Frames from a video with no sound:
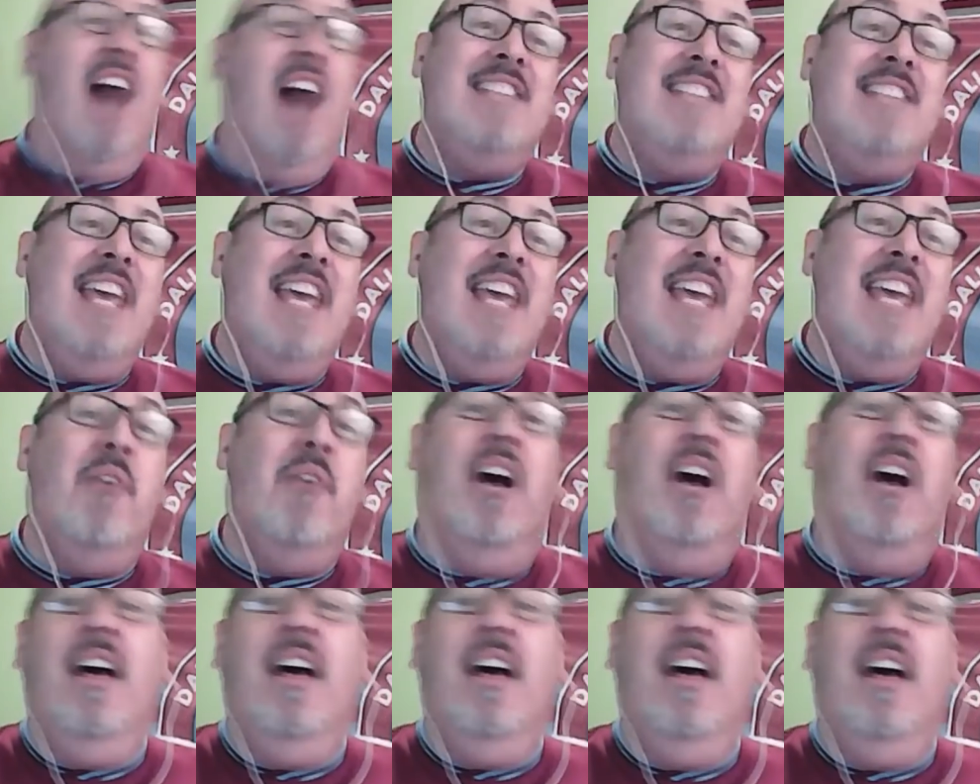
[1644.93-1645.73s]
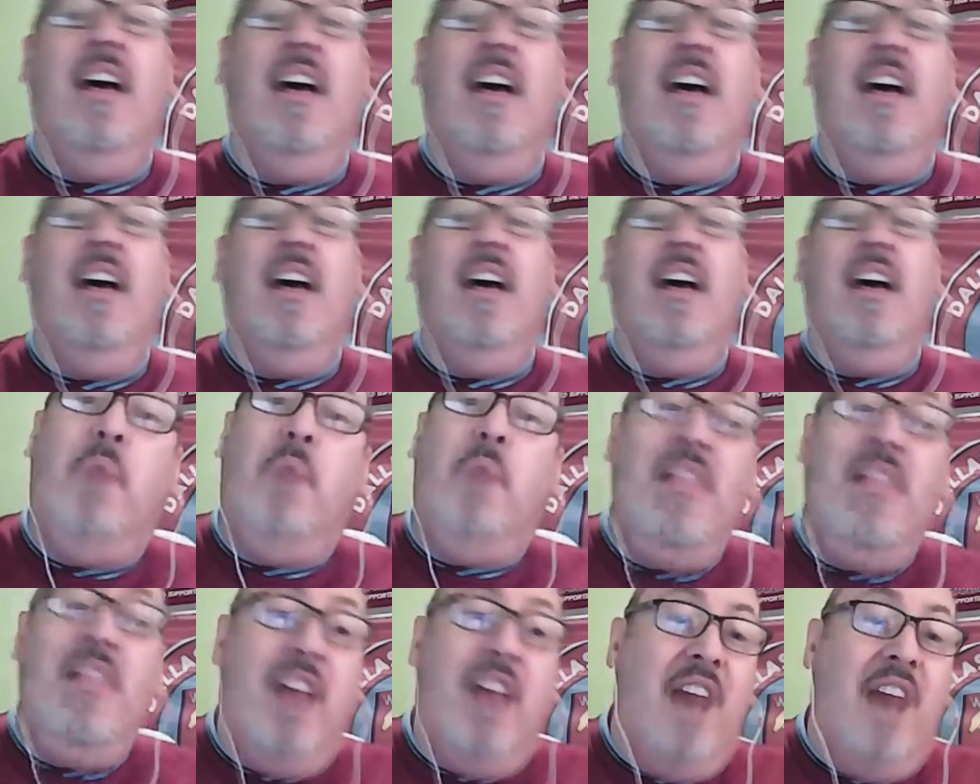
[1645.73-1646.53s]
tell you what.
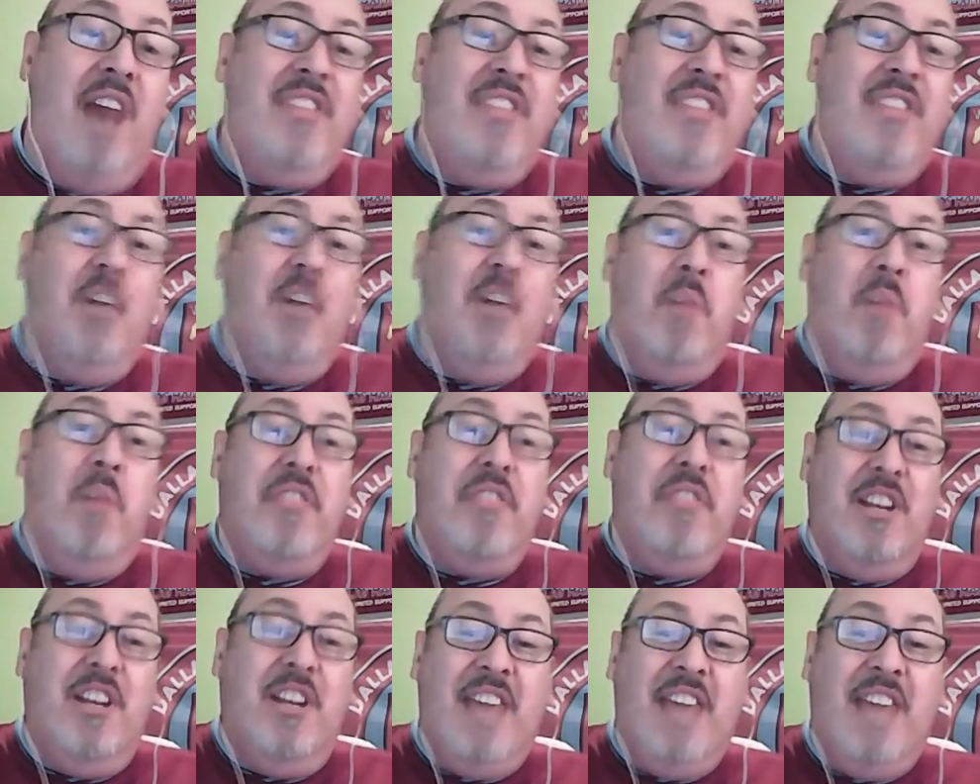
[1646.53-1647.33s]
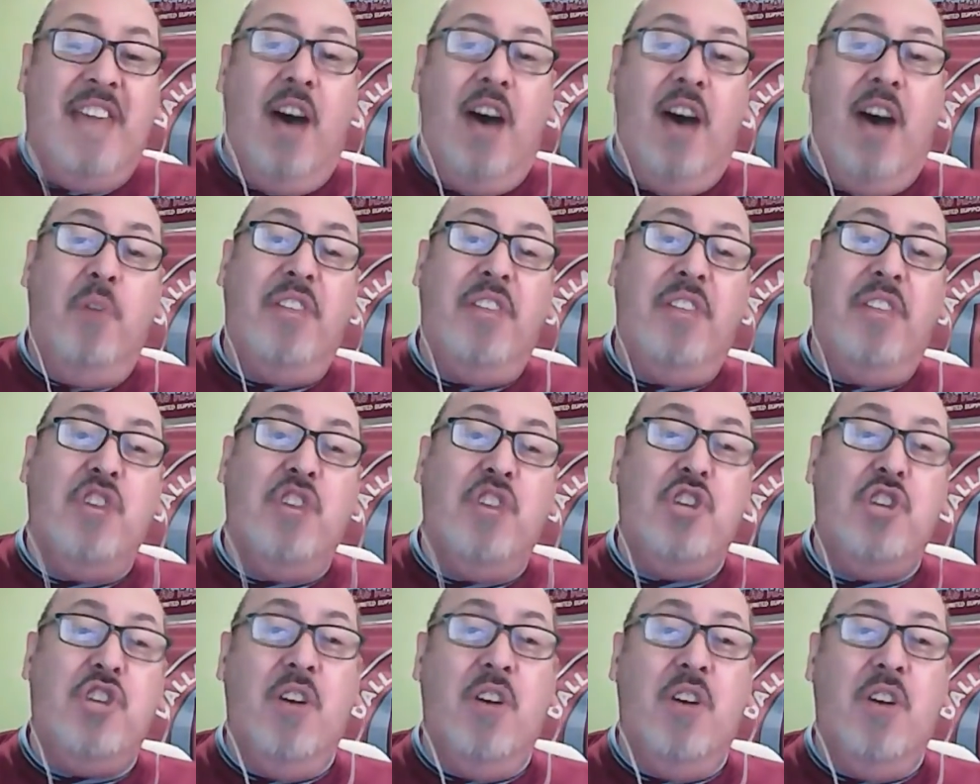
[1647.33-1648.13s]
I think the one thing that whole thing
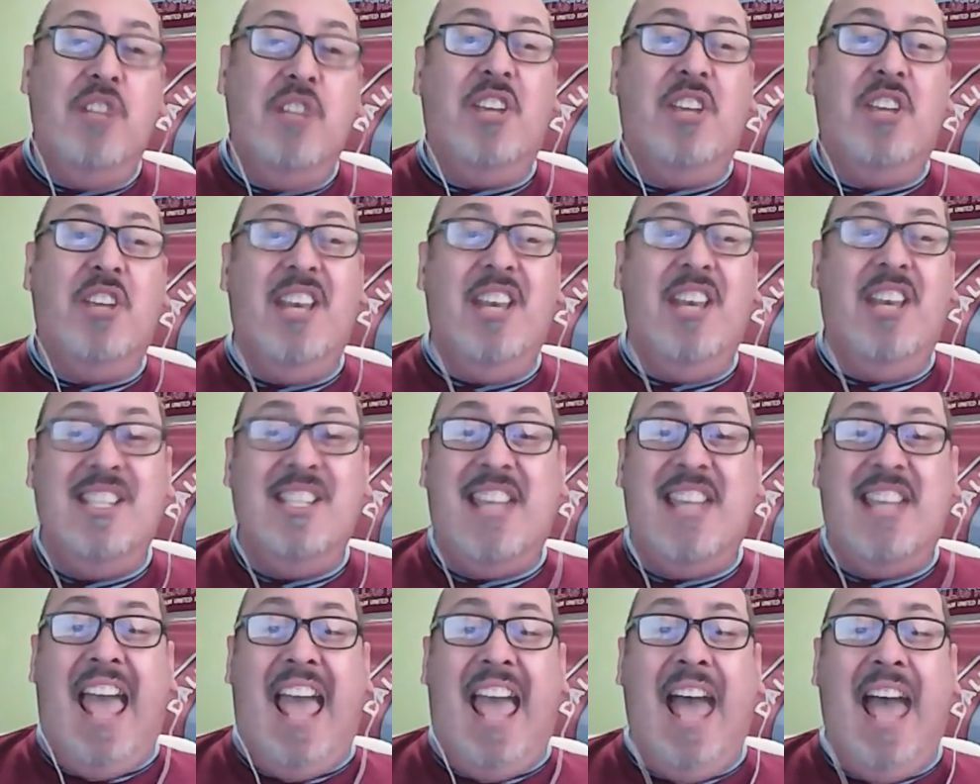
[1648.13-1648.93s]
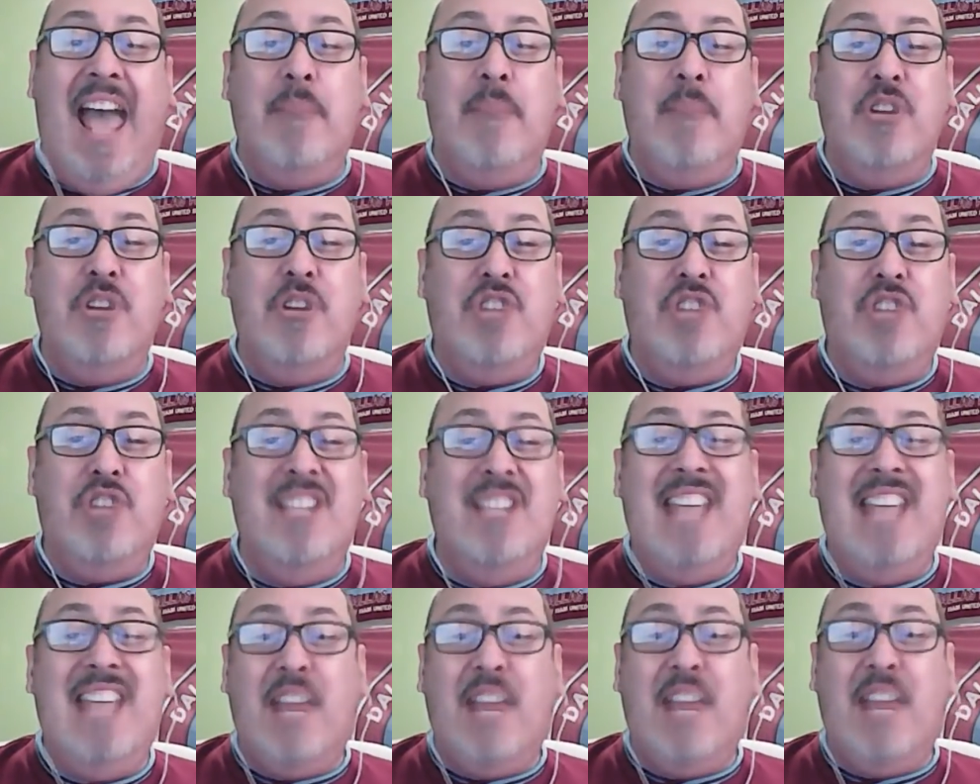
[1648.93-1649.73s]
has shown is that how much
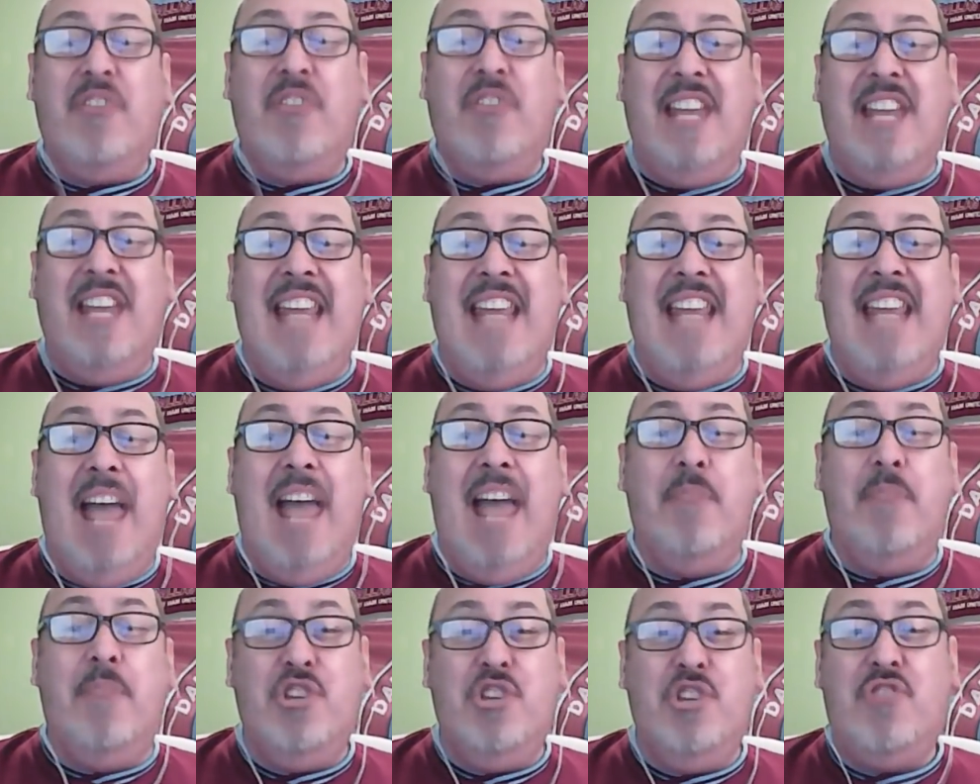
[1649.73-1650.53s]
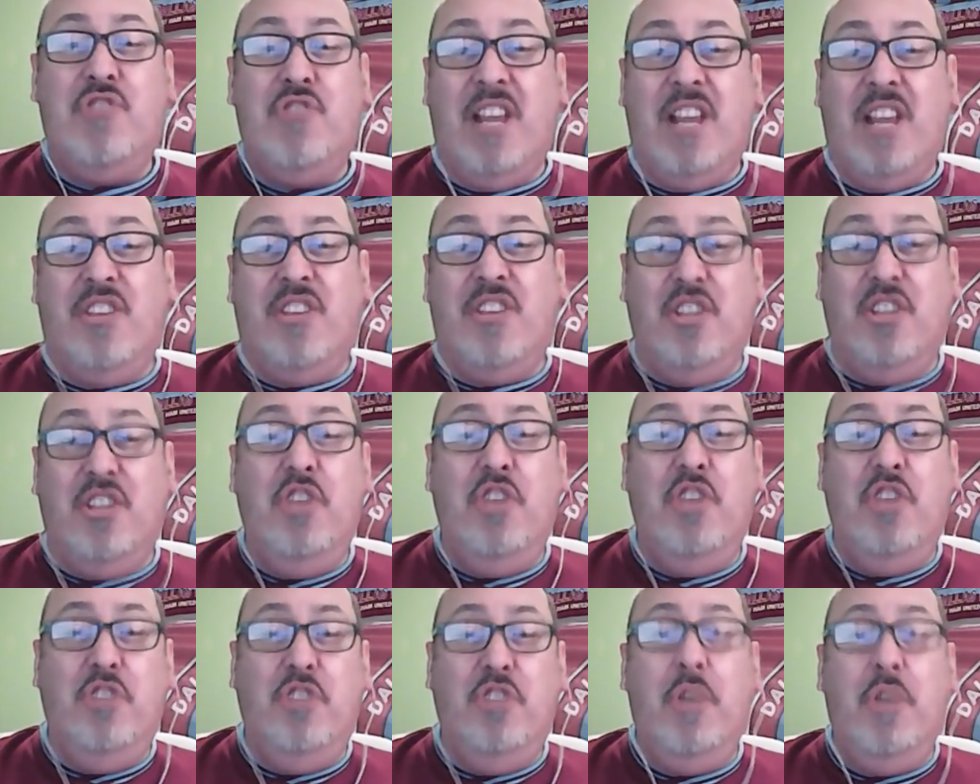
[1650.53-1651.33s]
integrity and how much strength that
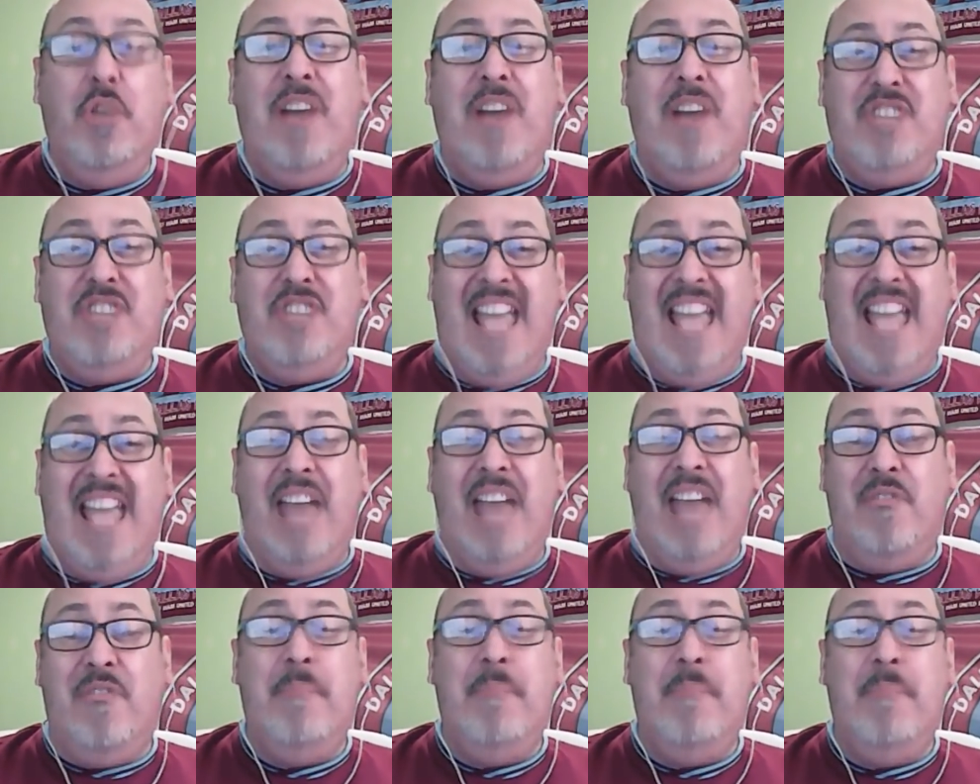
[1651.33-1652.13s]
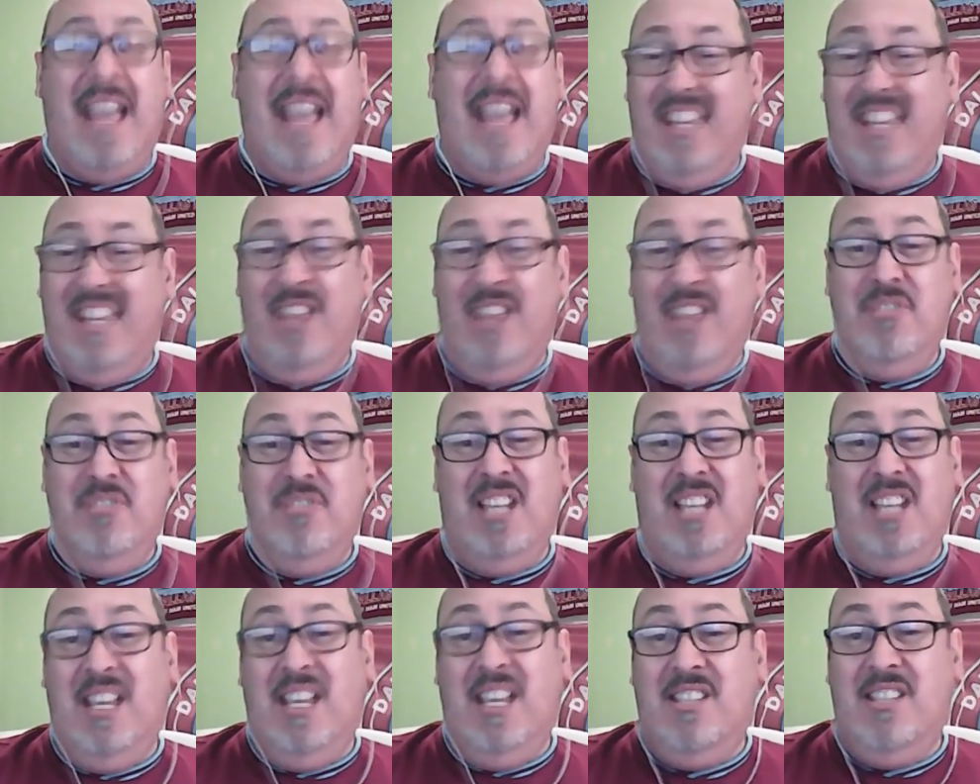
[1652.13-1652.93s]
you actually had from back in
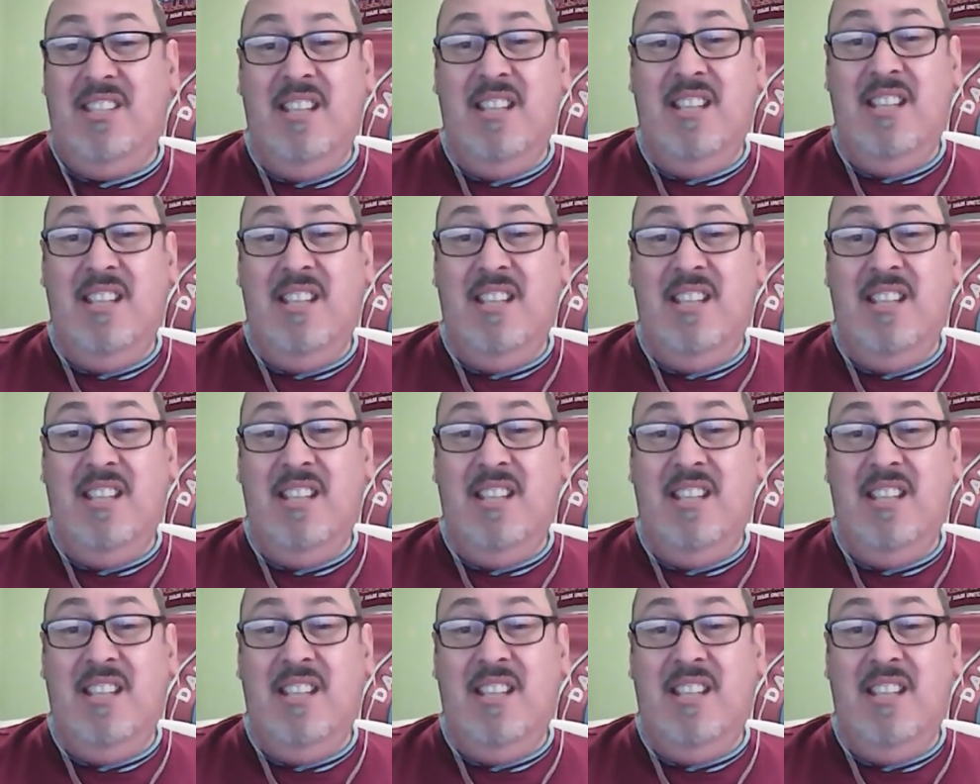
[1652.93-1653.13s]
those days.